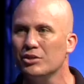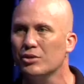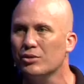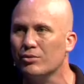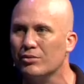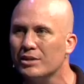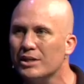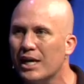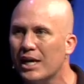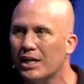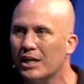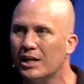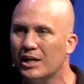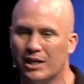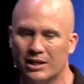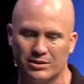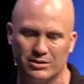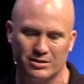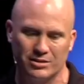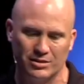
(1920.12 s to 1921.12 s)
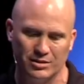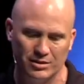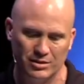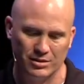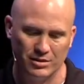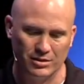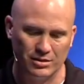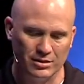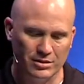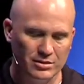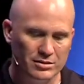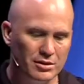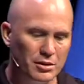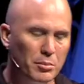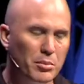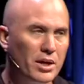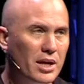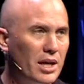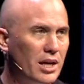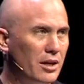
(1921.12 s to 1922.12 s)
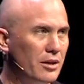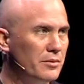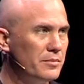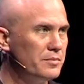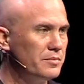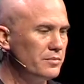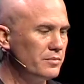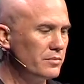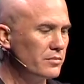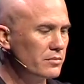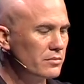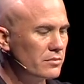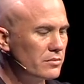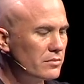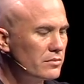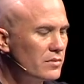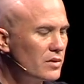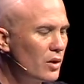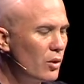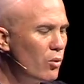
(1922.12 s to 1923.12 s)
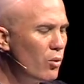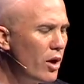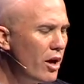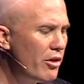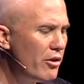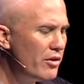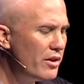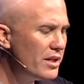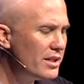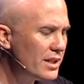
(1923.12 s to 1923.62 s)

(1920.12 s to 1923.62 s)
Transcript: created us to be. Rather than